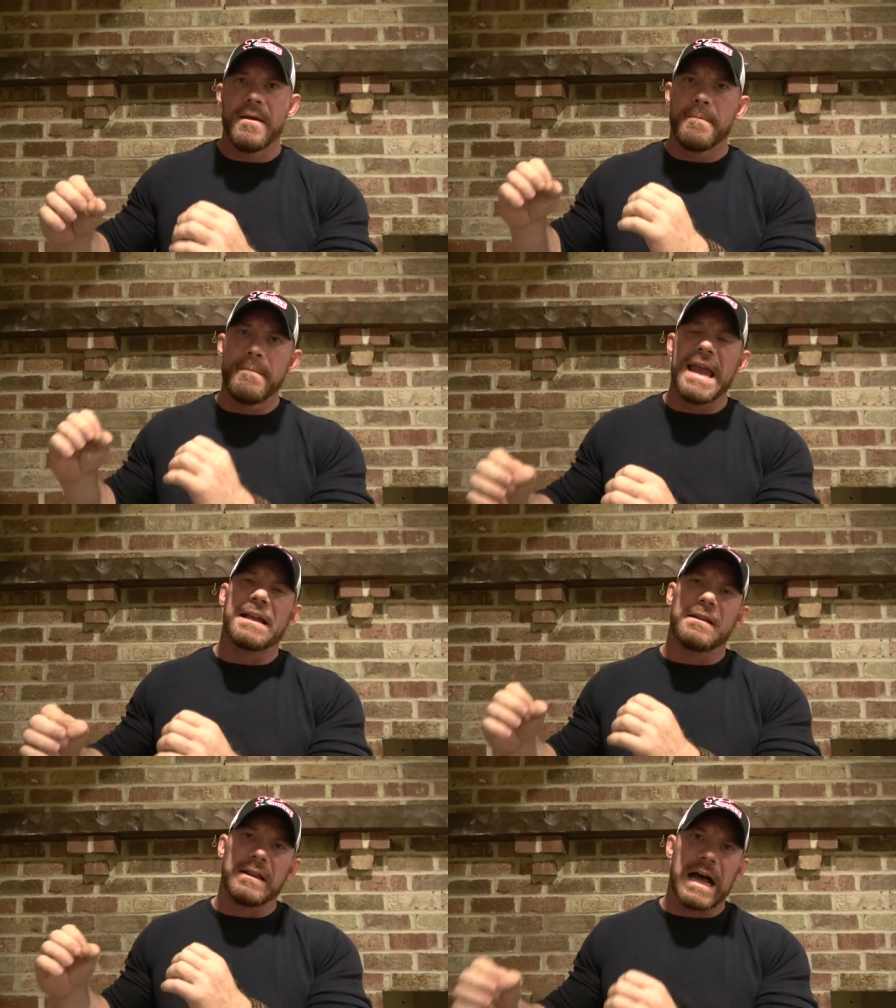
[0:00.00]

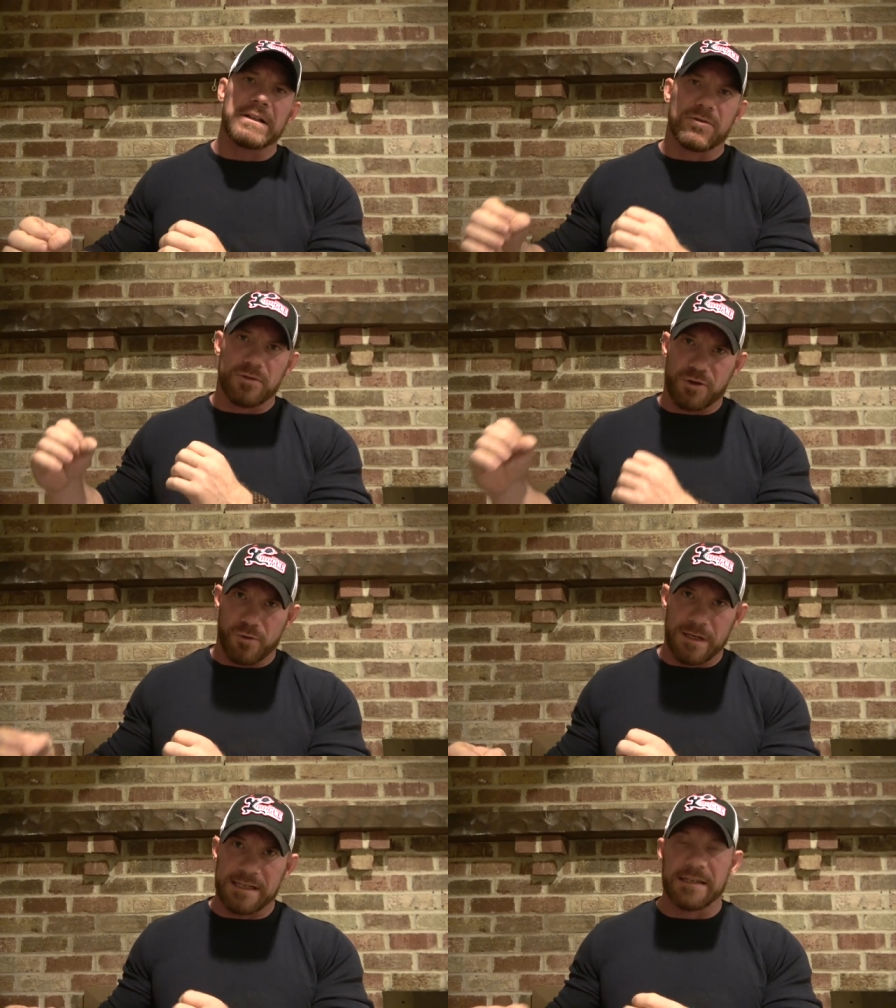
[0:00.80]
make logical
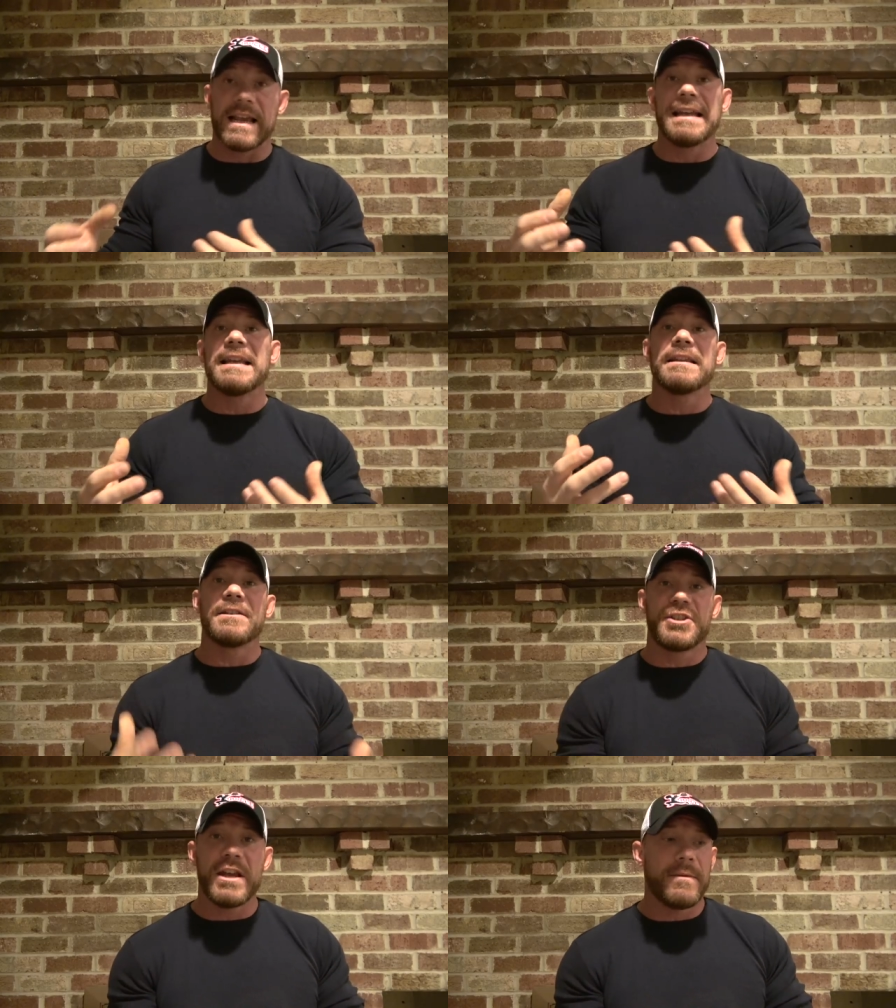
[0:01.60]
choices. And in the
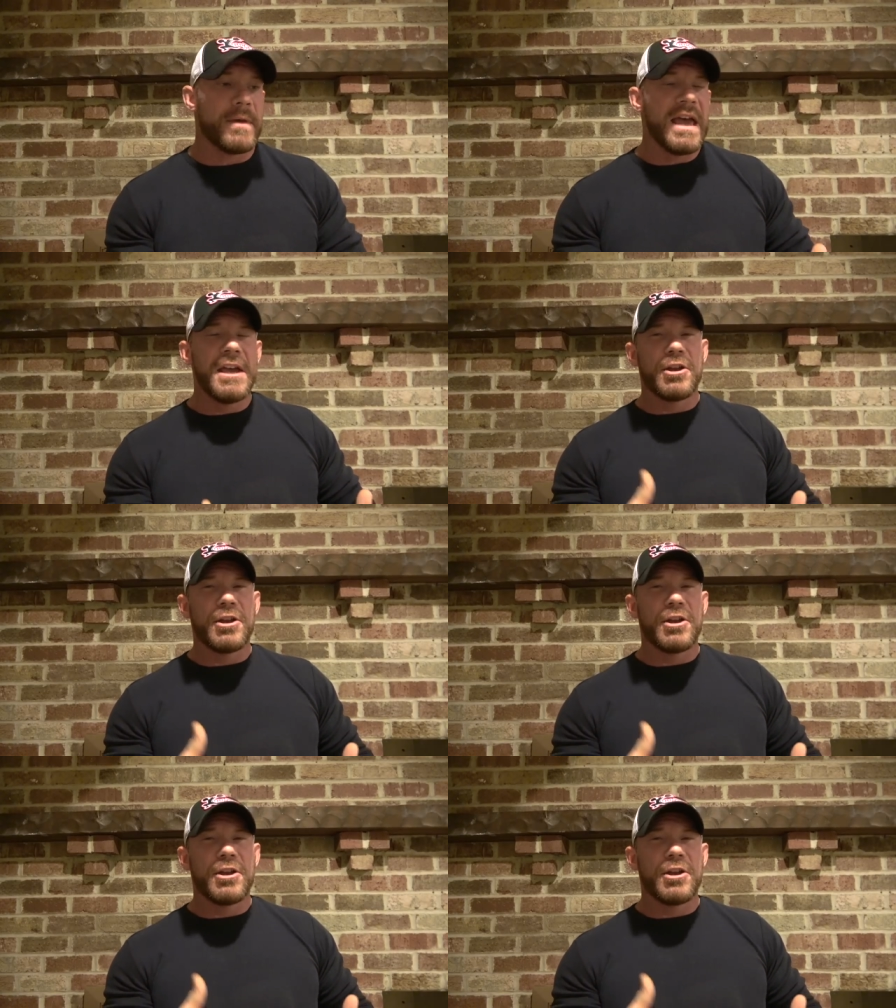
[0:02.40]
gym,